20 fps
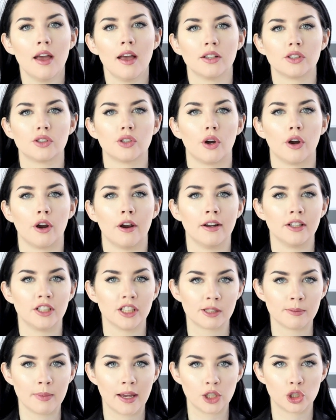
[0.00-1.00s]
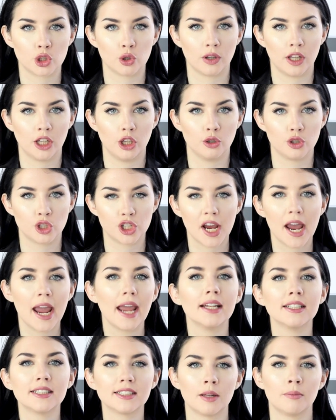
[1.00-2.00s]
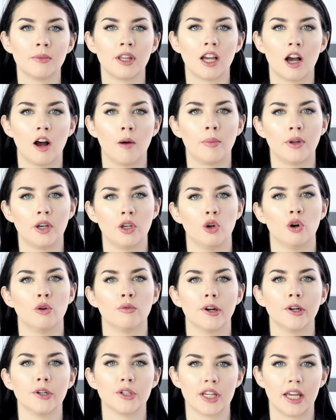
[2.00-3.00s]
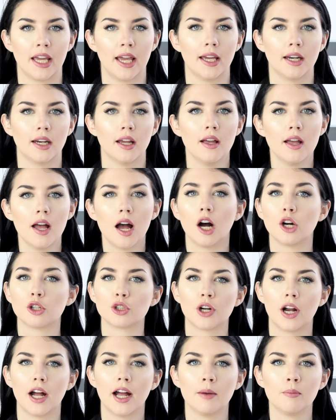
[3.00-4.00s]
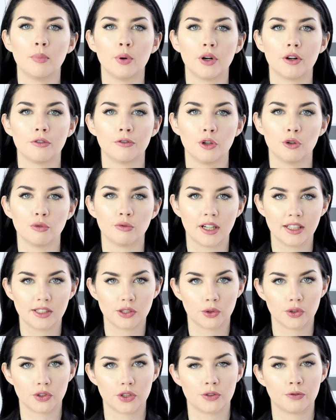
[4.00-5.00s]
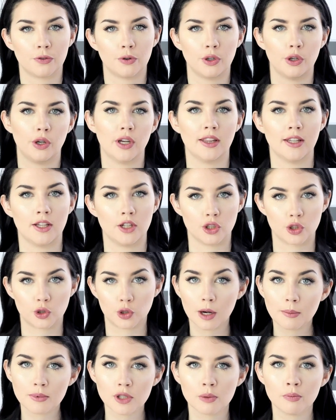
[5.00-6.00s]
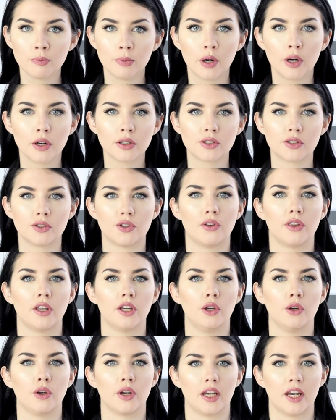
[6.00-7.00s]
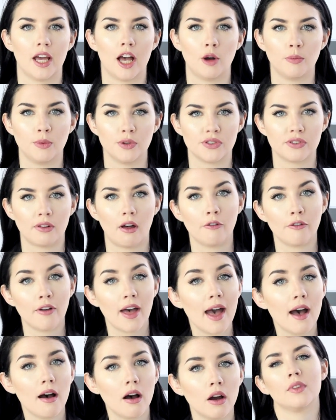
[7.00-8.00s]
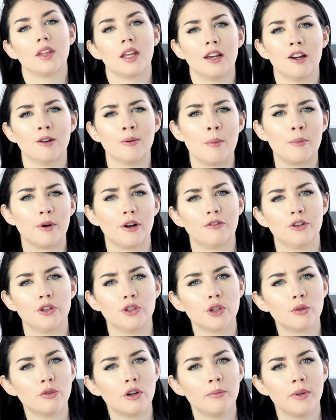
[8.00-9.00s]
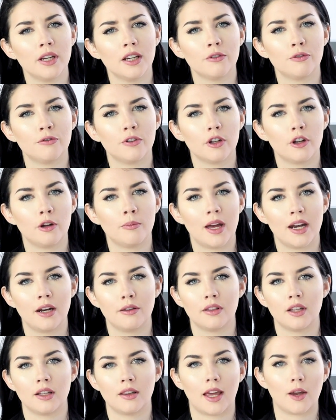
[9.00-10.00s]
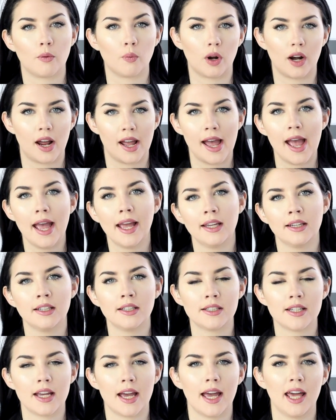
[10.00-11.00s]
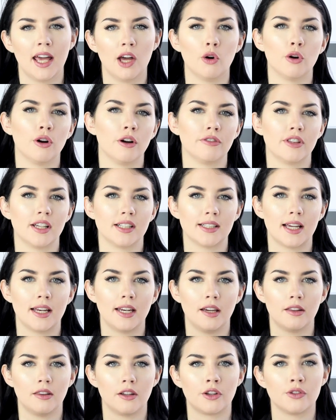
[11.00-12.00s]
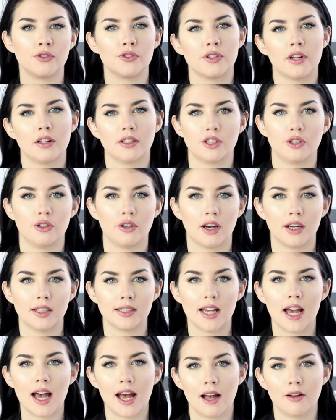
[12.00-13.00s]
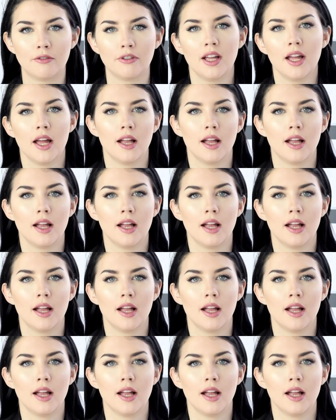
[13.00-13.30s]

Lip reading: So just make sure that you change something up in your routine. I'll try and put a few resources for you in the description box so that you can help yourself out. Remember, if you do want me to film anything like what I ate in a day, or if there's any other concerns that you guys have,